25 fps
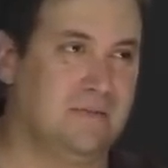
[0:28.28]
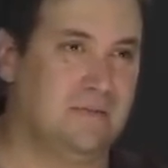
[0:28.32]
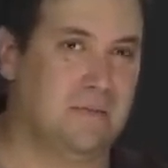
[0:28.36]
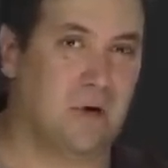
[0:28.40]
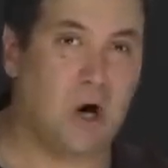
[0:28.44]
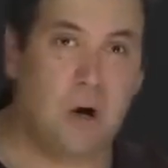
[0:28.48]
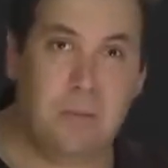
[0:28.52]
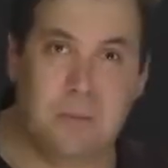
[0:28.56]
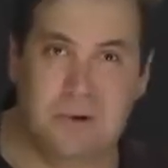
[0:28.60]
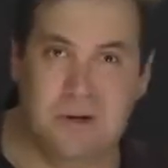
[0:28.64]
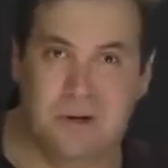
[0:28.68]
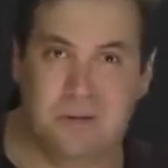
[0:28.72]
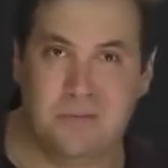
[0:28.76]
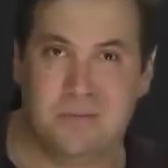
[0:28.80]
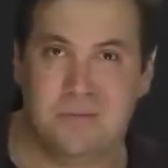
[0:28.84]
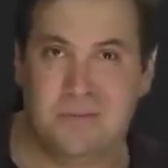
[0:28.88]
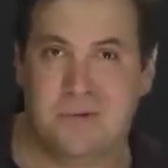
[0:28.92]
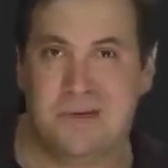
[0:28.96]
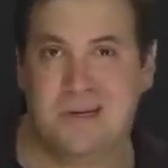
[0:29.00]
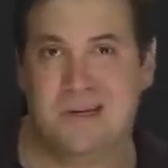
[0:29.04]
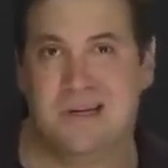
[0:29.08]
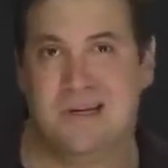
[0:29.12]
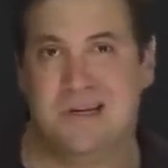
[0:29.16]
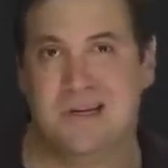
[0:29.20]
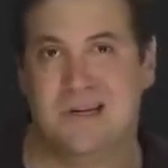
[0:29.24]

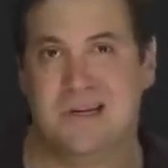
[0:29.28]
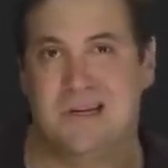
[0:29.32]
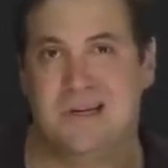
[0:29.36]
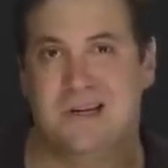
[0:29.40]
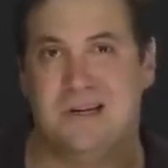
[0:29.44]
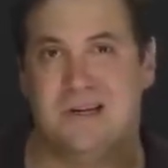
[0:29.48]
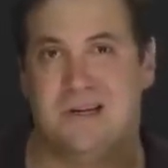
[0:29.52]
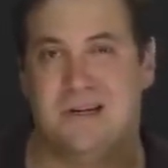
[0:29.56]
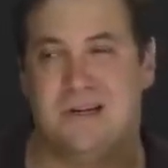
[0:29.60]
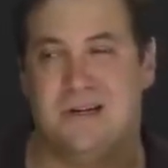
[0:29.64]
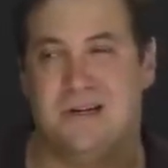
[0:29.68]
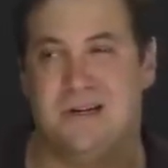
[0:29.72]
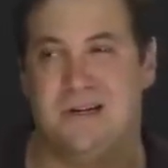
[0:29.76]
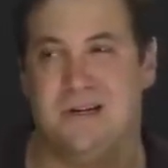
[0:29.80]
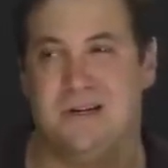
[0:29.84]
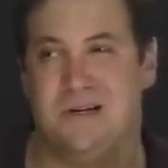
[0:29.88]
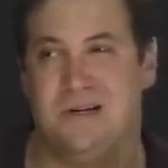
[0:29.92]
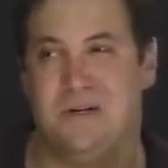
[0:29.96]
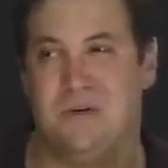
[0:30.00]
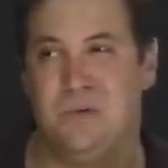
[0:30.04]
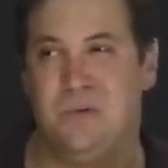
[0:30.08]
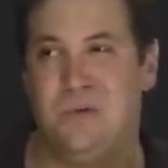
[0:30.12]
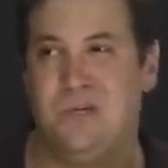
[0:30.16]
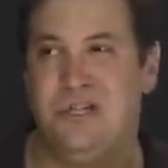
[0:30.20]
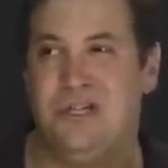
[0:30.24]
problem
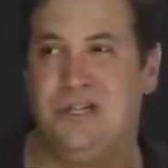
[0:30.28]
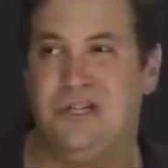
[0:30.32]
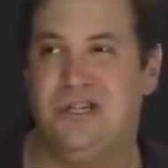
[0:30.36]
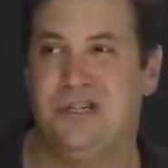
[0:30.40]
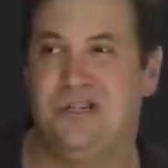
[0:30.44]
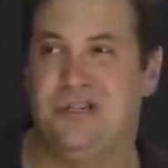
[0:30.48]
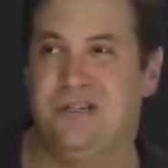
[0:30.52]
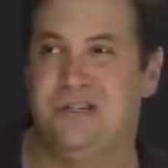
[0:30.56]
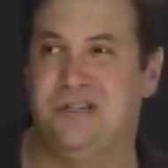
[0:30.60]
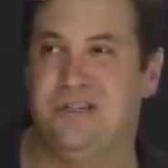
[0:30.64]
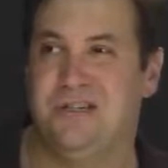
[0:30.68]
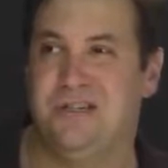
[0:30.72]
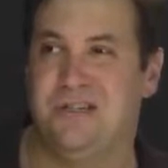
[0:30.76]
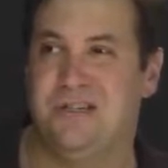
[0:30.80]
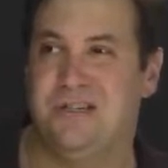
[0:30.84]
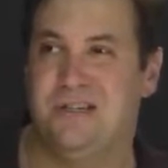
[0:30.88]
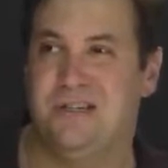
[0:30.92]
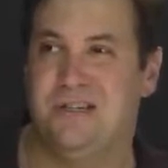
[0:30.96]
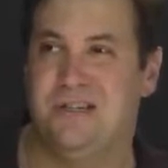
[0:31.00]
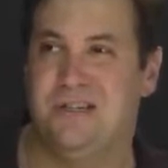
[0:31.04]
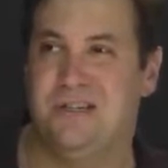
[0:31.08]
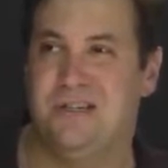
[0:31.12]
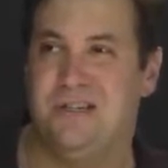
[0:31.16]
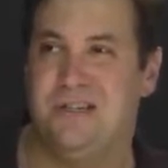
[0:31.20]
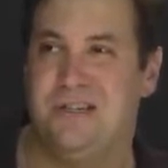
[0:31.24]
which
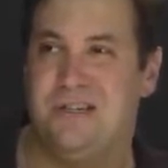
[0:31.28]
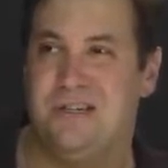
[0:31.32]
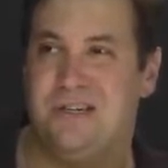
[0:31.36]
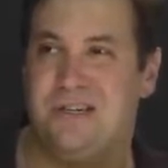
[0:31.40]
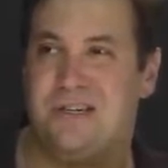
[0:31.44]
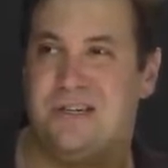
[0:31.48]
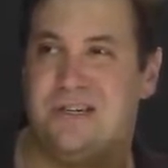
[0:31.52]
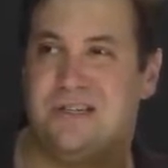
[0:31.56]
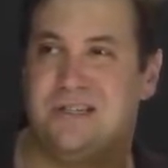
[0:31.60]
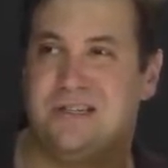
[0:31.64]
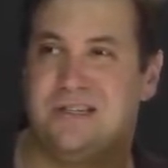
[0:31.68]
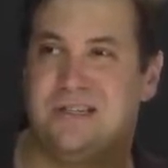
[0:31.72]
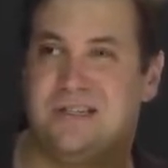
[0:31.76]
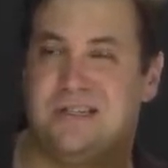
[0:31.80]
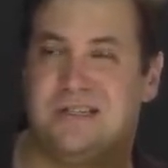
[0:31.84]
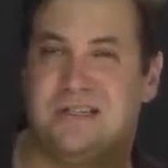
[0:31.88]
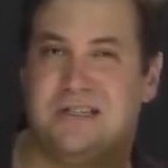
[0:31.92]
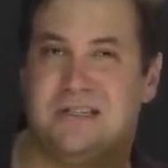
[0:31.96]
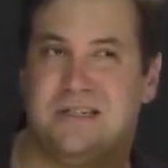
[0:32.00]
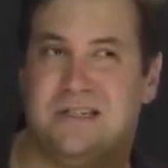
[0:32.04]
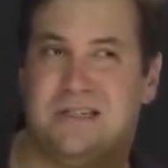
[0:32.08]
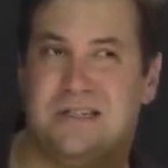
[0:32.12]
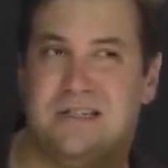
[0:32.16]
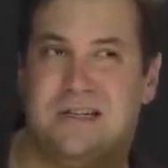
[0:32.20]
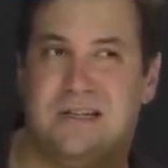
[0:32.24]

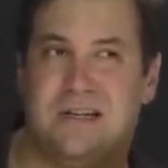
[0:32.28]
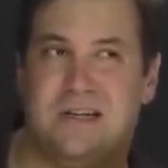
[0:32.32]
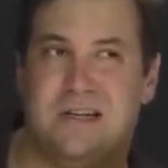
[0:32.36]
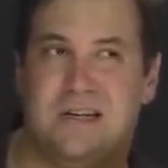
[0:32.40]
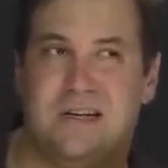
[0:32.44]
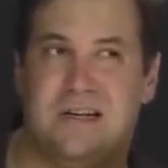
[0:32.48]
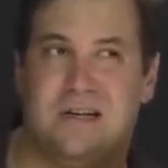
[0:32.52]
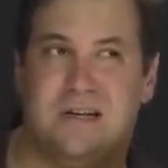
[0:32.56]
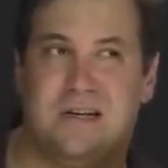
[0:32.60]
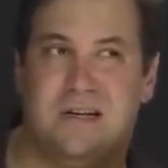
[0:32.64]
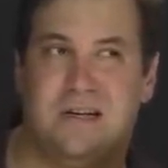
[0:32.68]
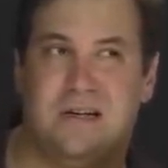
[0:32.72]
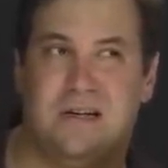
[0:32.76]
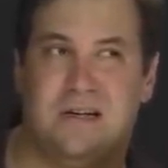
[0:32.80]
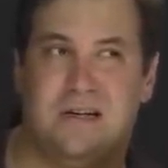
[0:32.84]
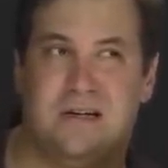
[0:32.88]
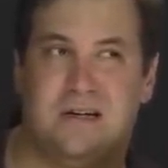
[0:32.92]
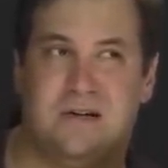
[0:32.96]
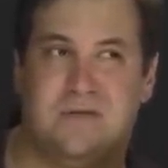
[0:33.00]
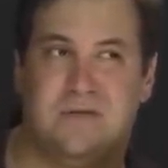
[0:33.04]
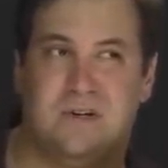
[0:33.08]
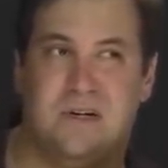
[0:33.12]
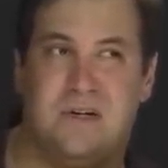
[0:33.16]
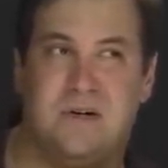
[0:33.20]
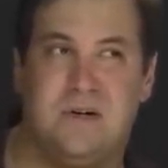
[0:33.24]
is
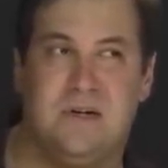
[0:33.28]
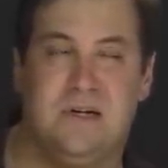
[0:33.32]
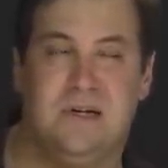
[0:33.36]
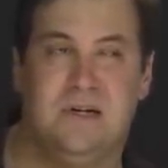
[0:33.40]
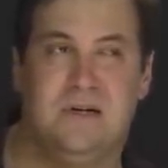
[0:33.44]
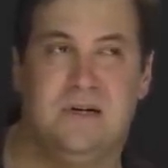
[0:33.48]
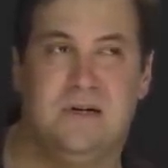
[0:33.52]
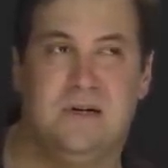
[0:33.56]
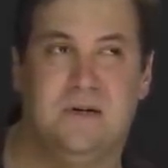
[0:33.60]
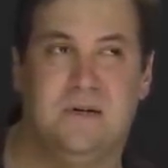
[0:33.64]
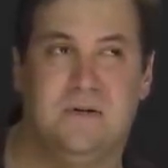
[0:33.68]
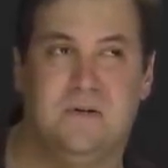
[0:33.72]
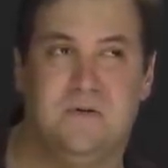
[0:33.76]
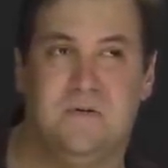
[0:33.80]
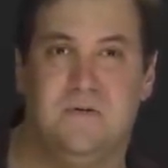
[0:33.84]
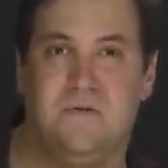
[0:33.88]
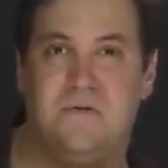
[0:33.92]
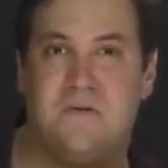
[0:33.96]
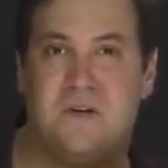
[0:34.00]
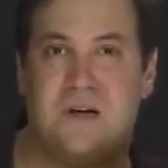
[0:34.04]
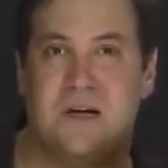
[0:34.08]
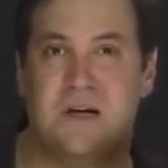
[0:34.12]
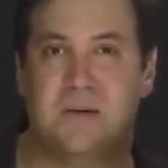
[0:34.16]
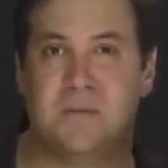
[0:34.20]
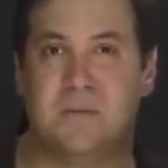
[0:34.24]
a very
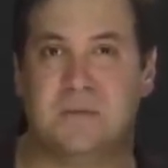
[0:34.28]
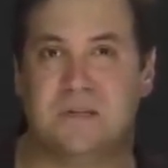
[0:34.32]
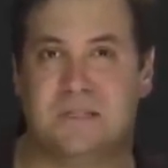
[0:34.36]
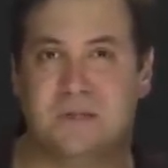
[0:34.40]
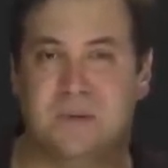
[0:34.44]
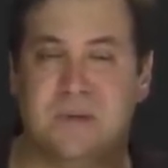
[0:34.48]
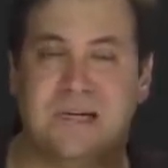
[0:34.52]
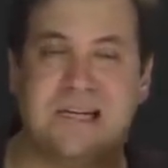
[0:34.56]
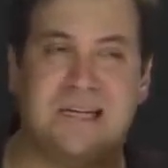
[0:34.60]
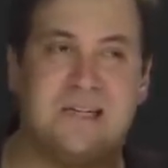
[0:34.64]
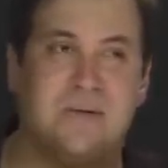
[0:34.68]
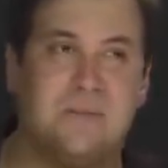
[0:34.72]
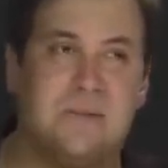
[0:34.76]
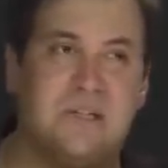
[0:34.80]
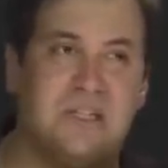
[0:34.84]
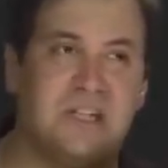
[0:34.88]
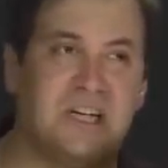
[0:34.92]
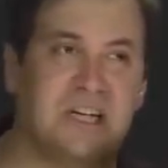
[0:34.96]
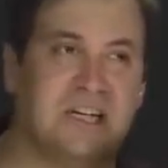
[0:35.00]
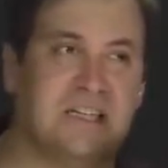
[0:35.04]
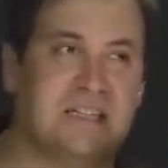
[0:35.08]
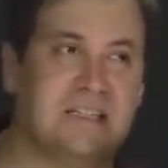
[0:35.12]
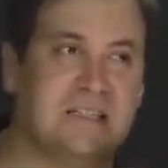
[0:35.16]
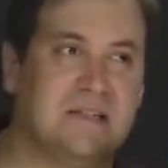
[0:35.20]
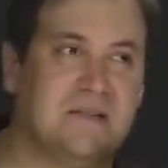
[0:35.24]
famous,
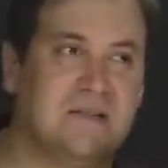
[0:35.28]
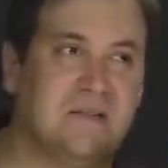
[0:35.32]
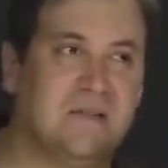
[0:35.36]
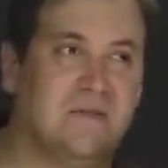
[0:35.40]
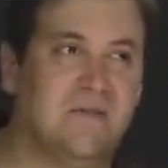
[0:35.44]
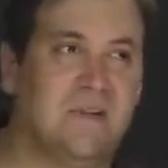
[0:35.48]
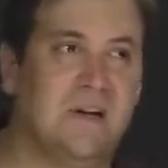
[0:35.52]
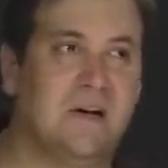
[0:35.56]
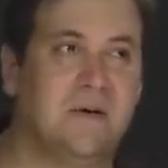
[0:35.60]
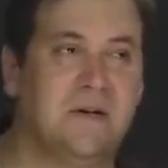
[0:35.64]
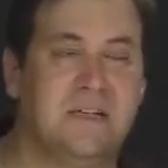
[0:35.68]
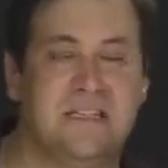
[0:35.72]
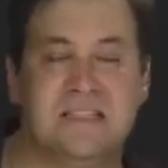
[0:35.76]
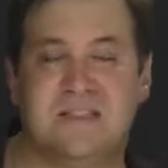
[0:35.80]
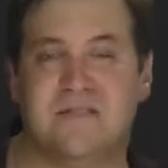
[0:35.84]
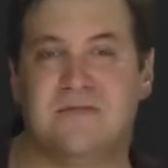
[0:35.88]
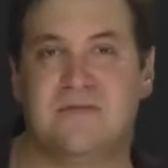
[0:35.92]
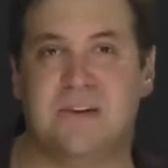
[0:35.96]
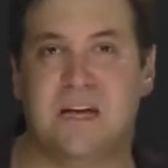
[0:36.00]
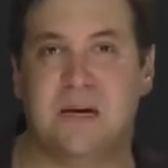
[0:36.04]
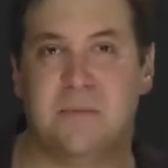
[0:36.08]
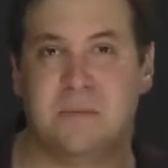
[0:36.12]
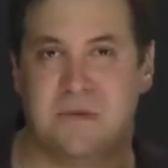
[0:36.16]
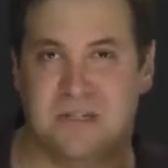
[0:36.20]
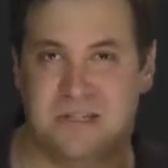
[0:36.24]
which has a very
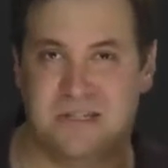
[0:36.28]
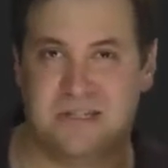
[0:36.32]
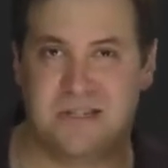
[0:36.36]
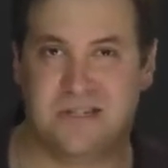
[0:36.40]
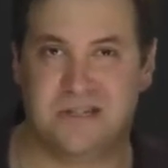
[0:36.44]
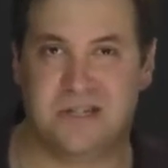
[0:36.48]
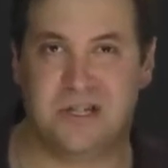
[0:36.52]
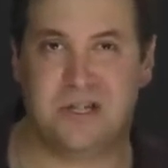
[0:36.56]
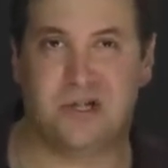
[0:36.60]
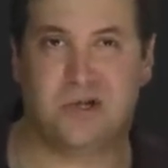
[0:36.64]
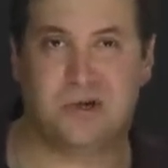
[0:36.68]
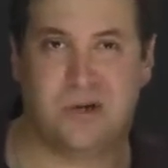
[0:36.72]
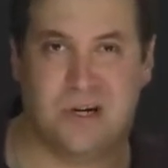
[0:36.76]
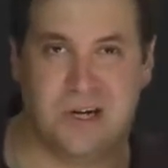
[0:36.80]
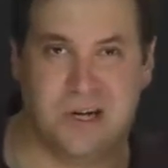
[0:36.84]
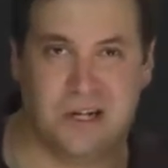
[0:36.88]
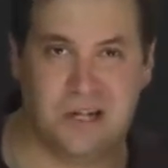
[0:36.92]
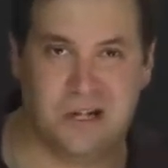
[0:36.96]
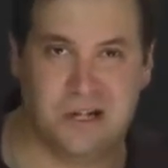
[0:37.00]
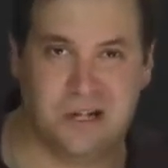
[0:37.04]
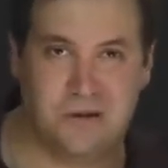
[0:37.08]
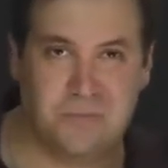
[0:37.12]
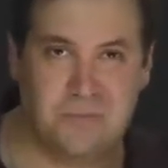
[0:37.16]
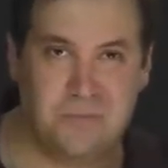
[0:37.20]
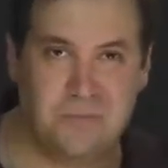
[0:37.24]
famous
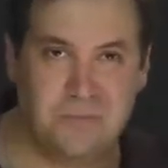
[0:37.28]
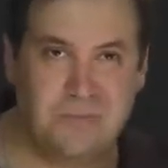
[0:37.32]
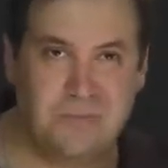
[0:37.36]
situation.